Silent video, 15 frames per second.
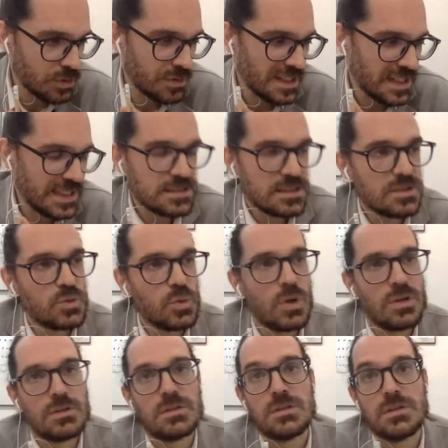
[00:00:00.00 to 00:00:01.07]
more
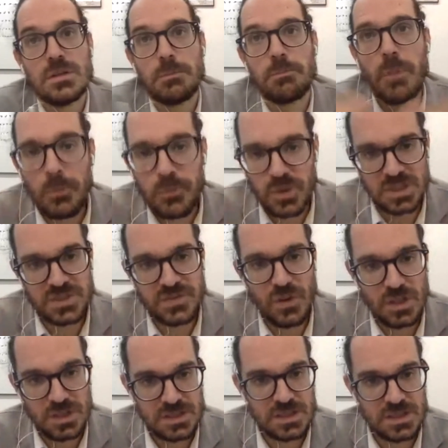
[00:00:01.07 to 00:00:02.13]
related to other
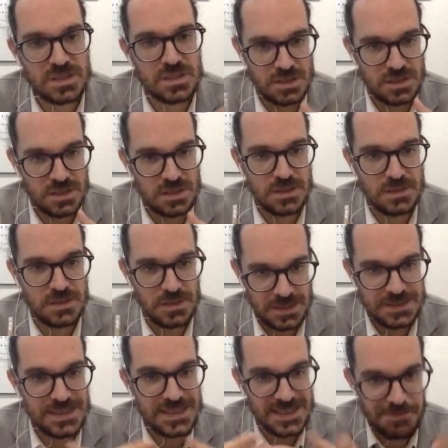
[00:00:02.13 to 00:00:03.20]
populist voices.
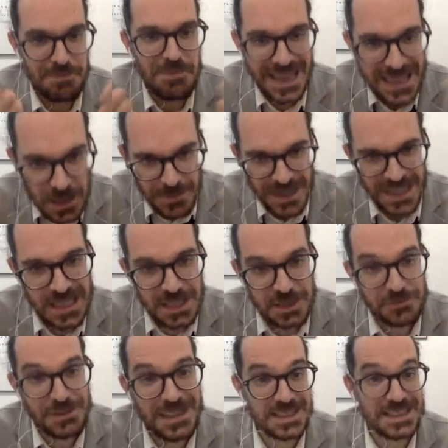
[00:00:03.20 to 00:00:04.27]
This "Make
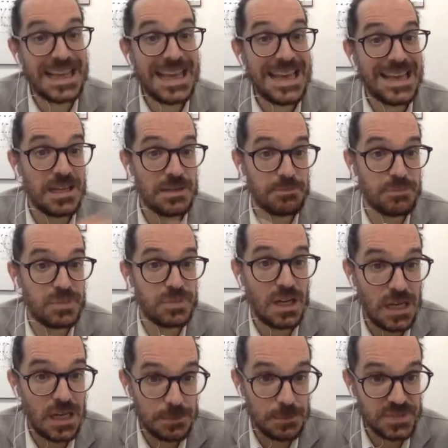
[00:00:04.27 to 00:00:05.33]
America Great Again,"
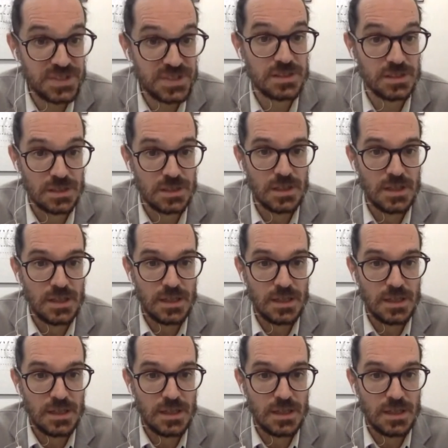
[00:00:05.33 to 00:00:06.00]
perhaps,